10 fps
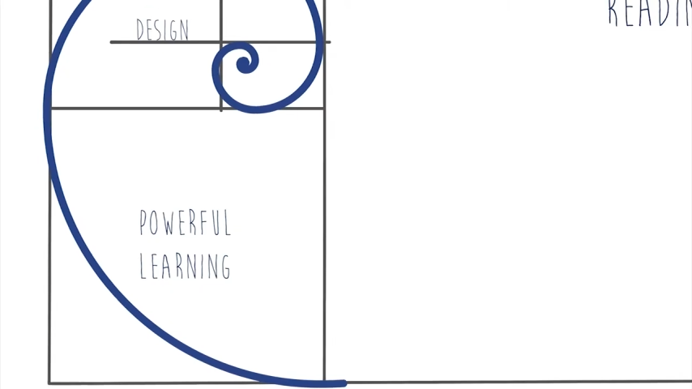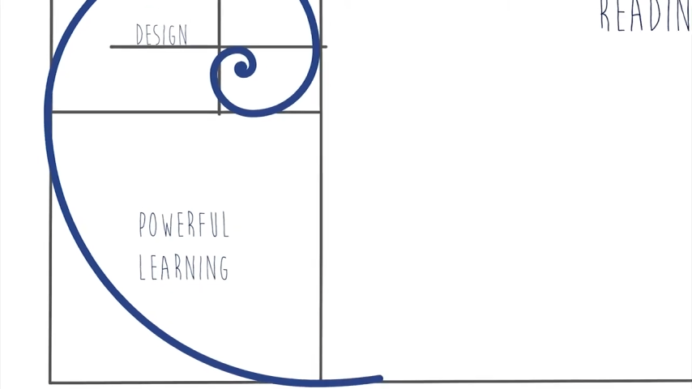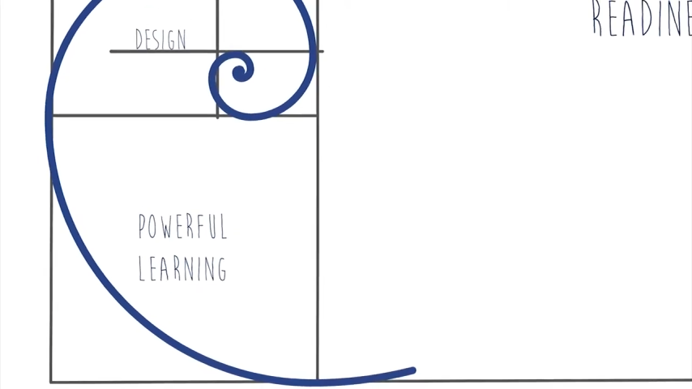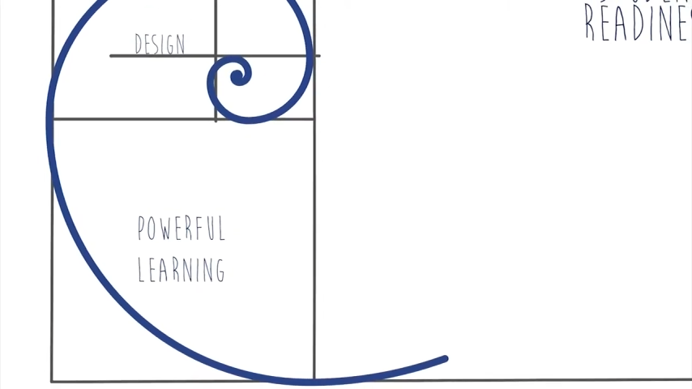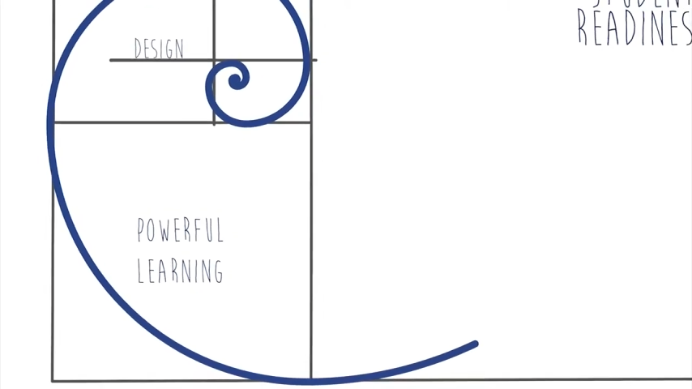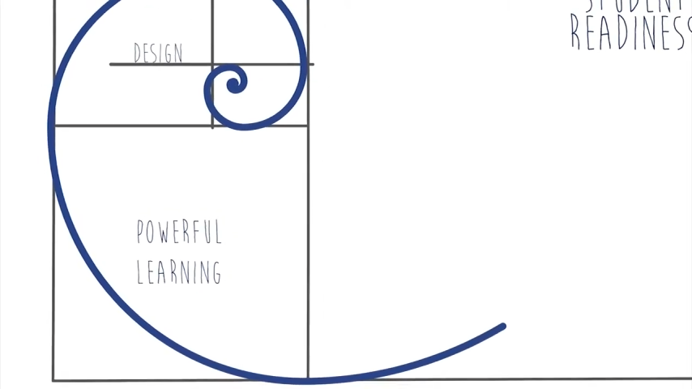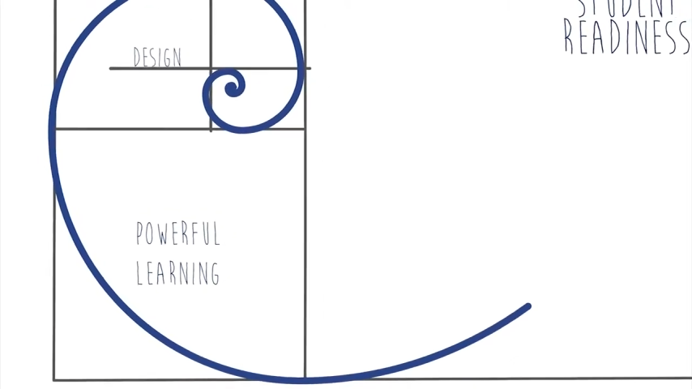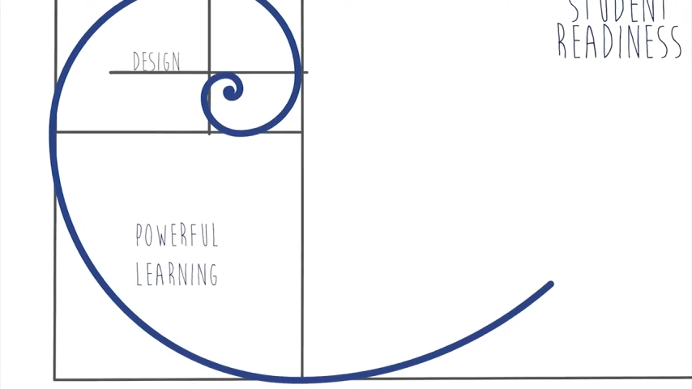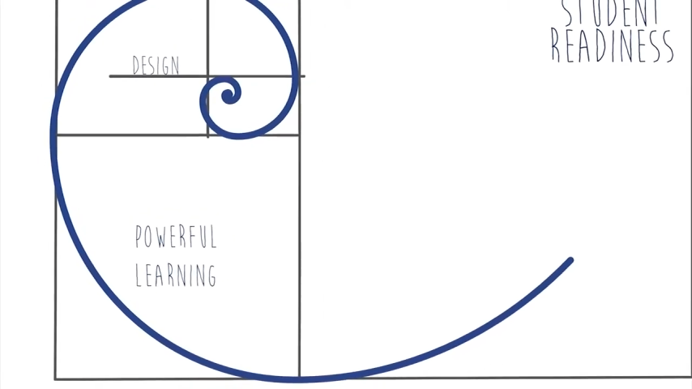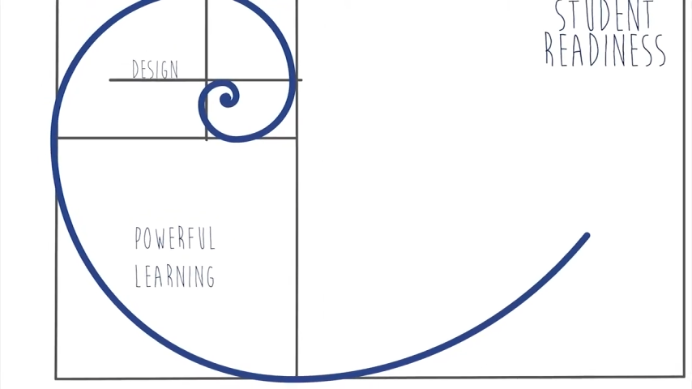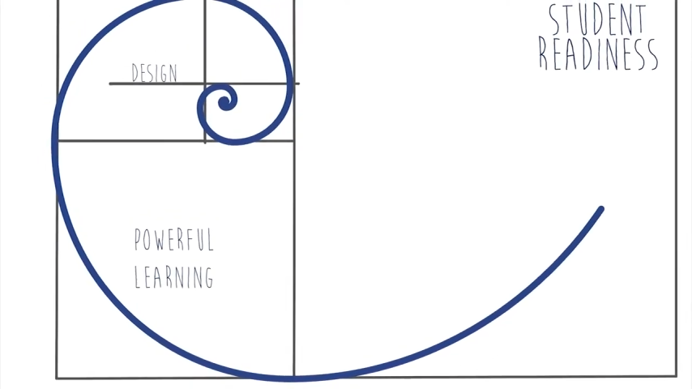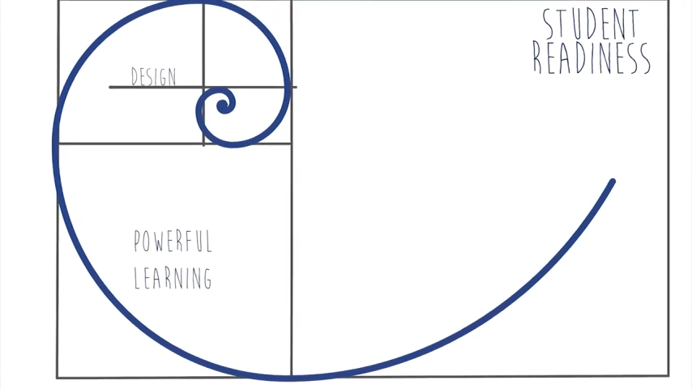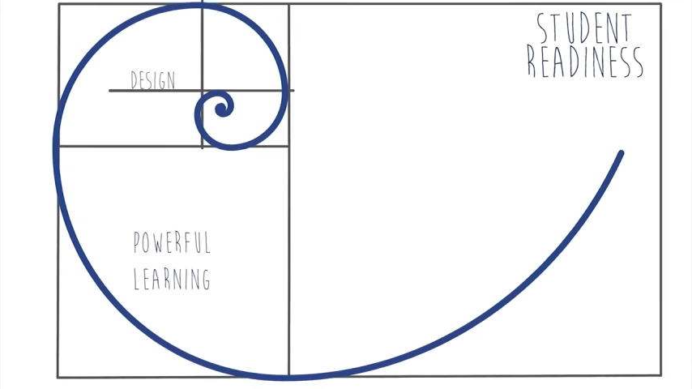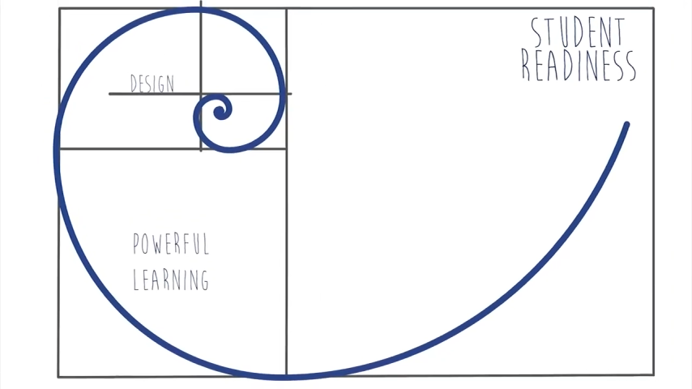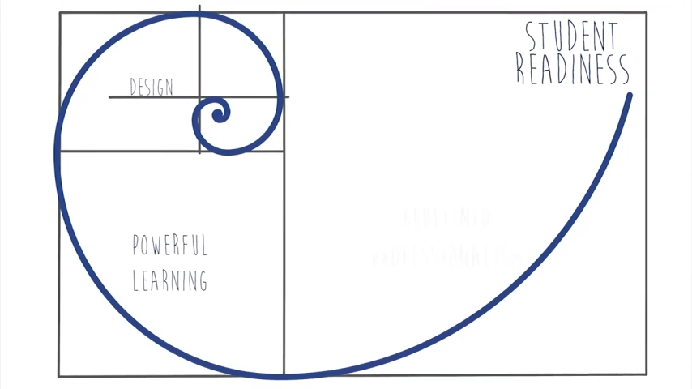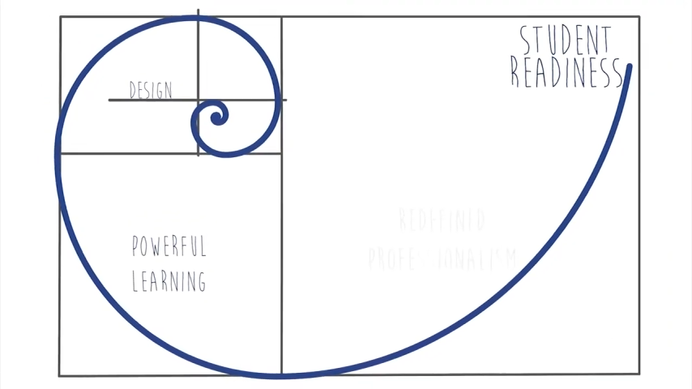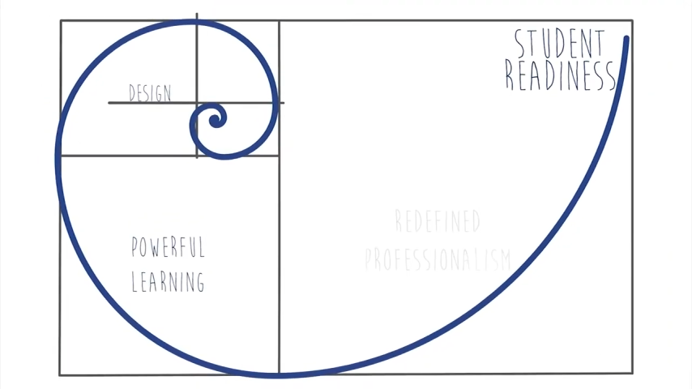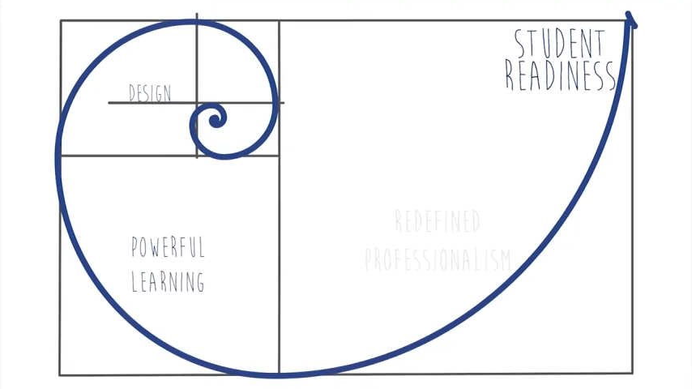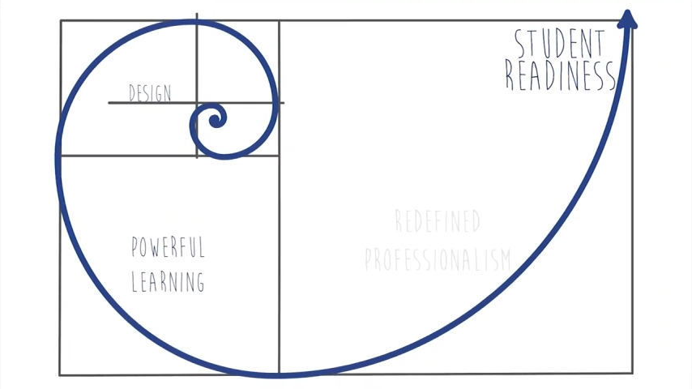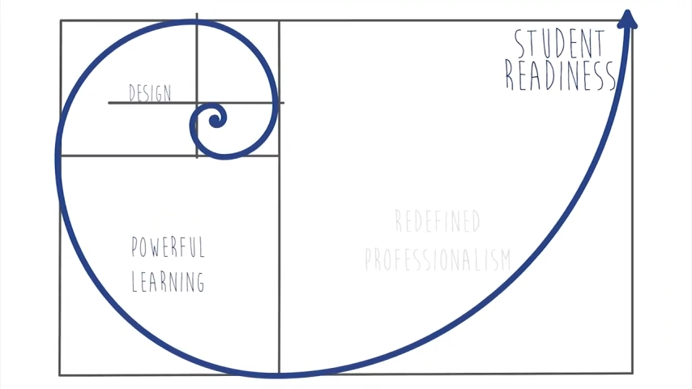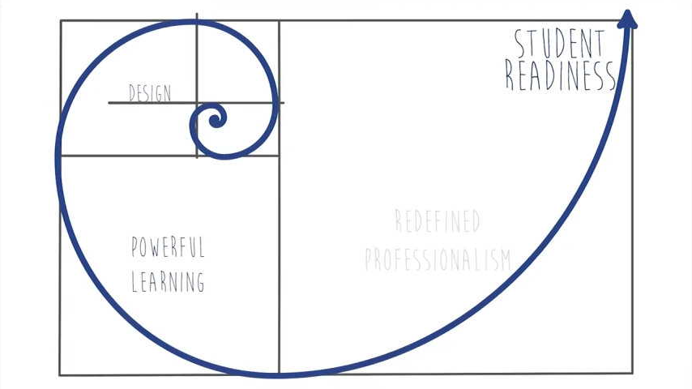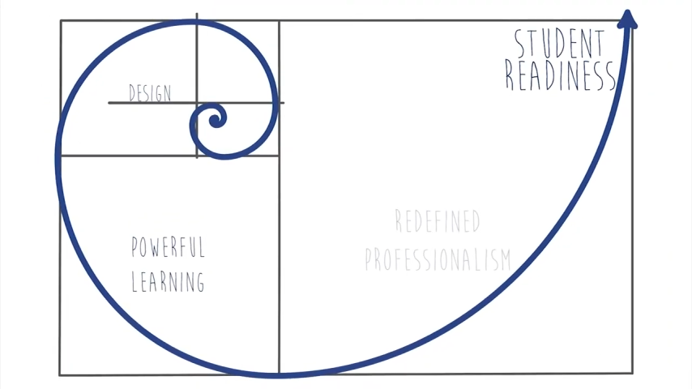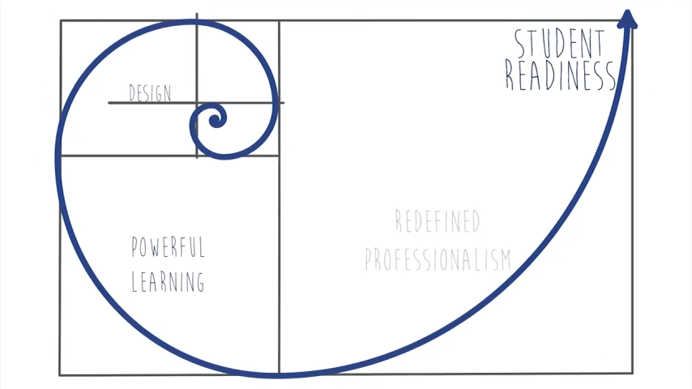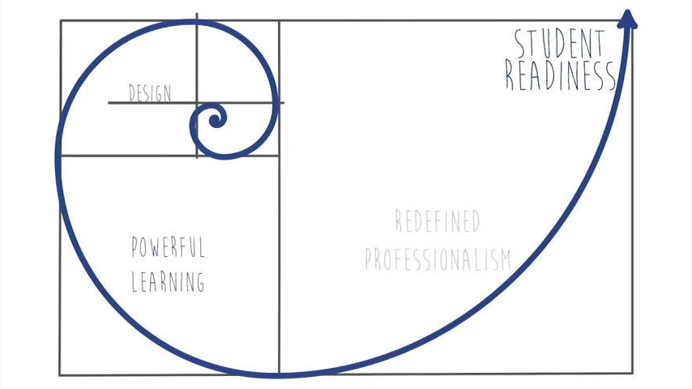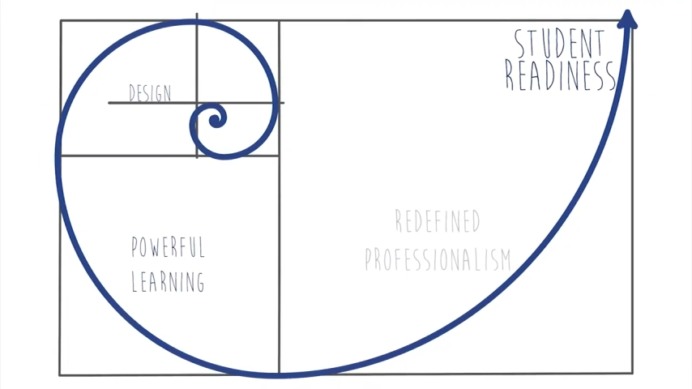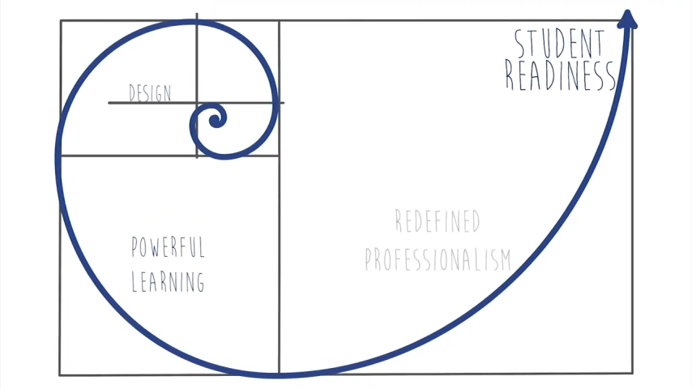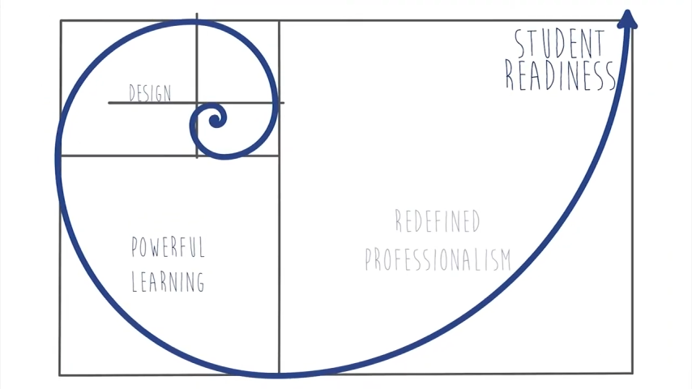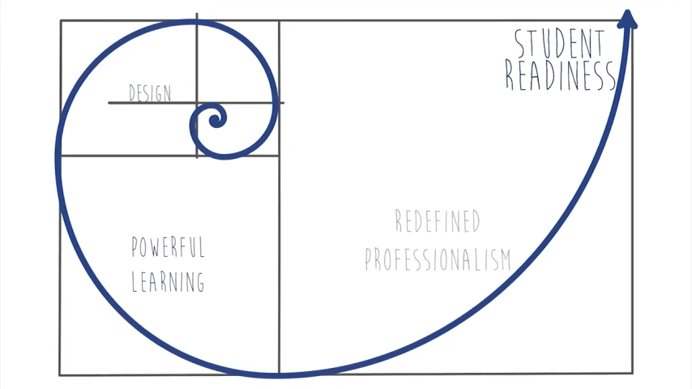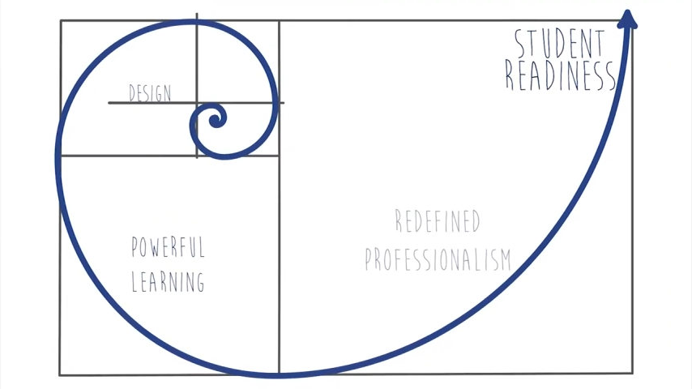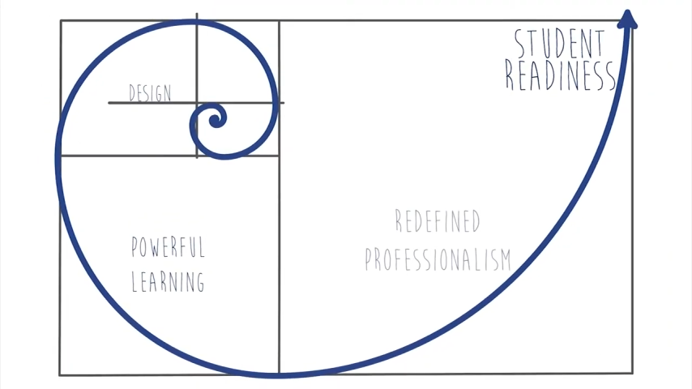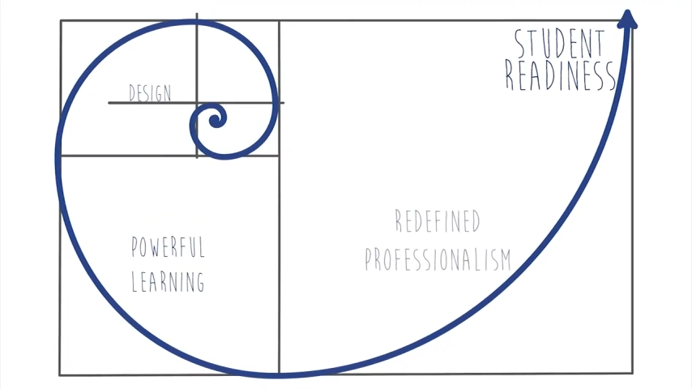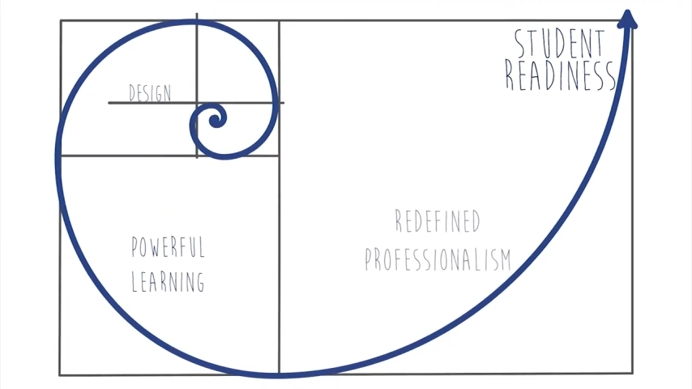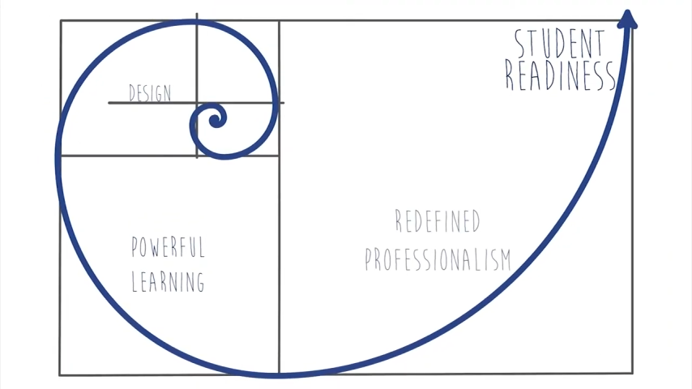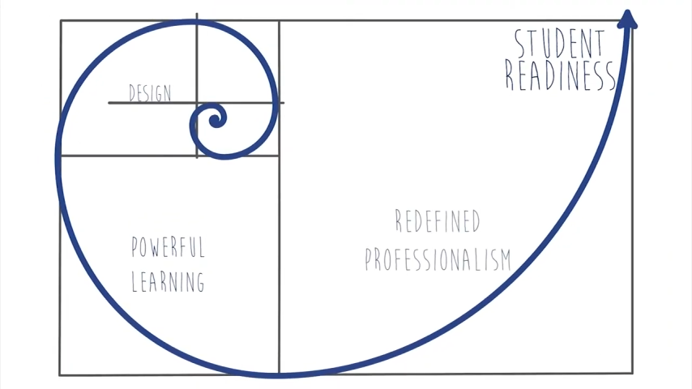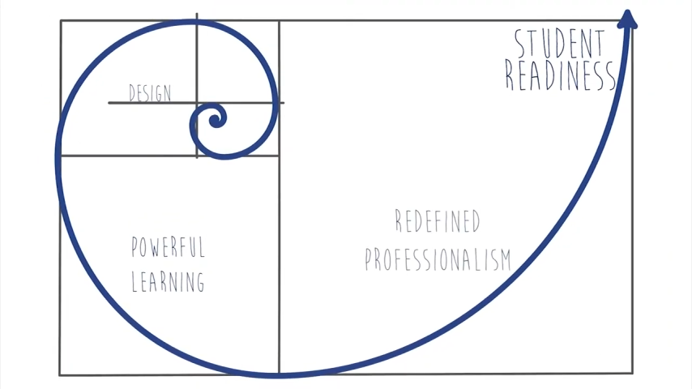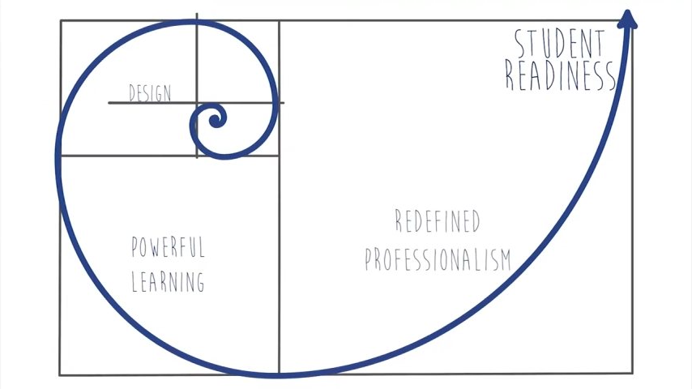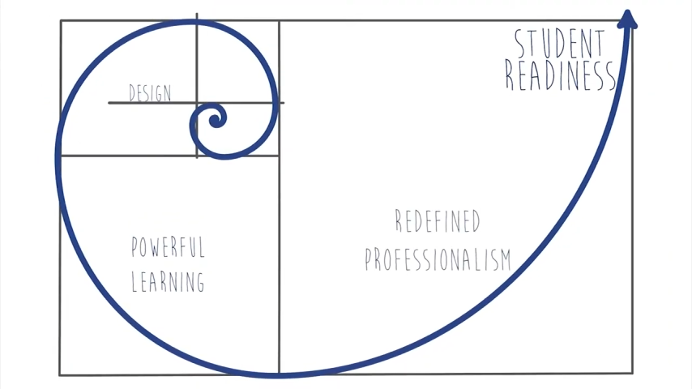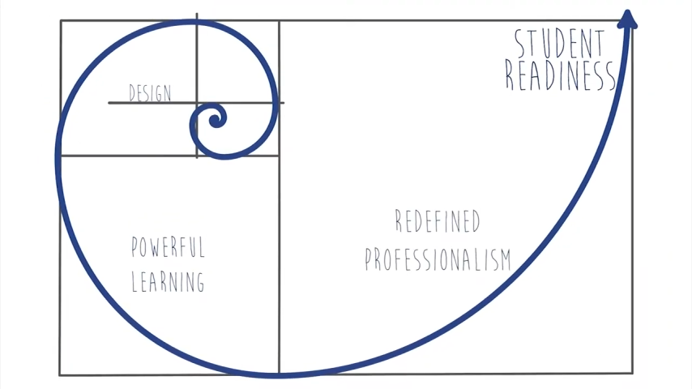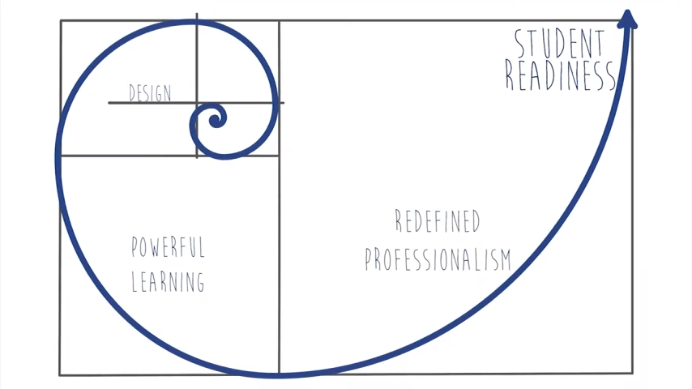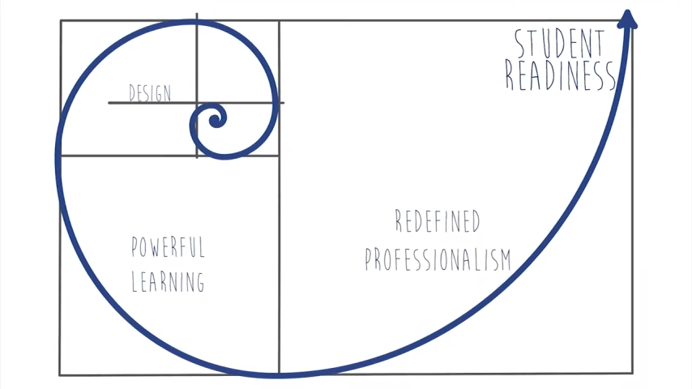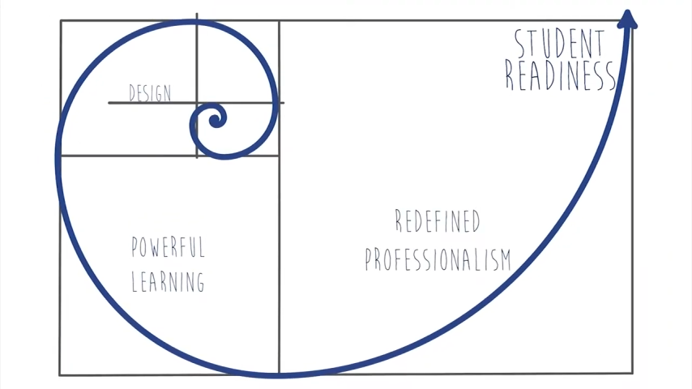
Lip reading: [unreadable: no face in view]